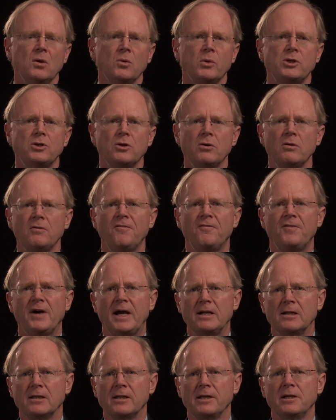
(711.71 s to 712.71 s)
We turn
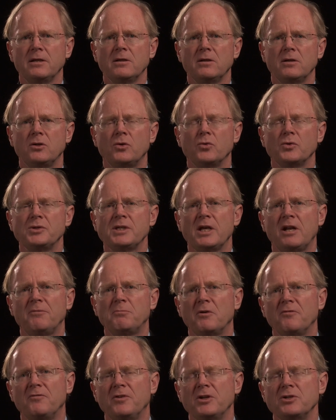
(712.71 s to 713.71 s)
finally to a set of
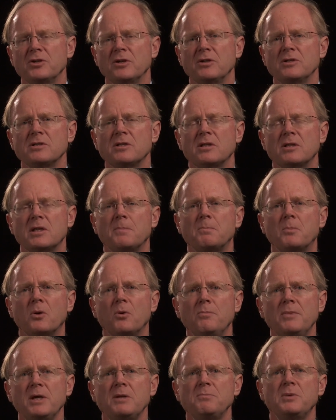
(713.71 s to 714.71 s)
provisions that
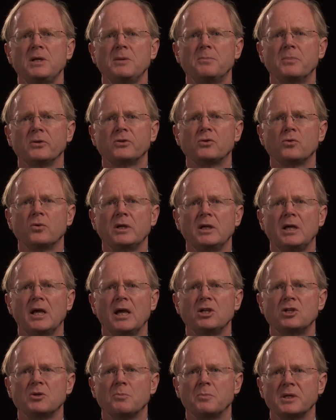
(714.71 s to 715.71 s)
permit people to
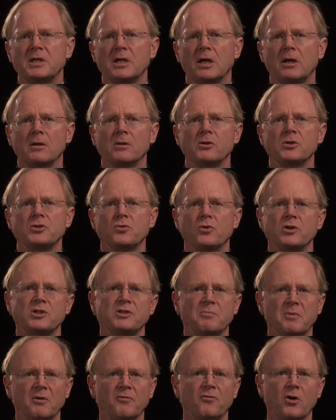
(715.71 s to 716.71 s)
engage in particular sorts
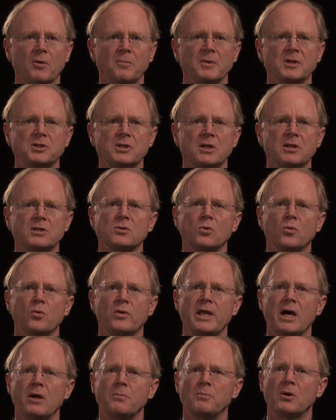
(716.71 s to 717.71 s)
of performances
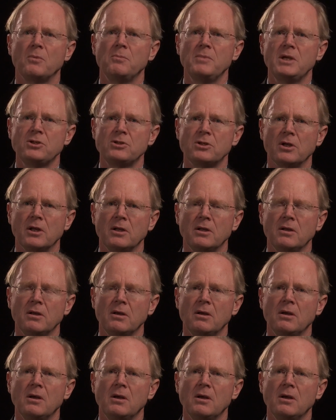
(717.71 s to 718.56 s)
without permission,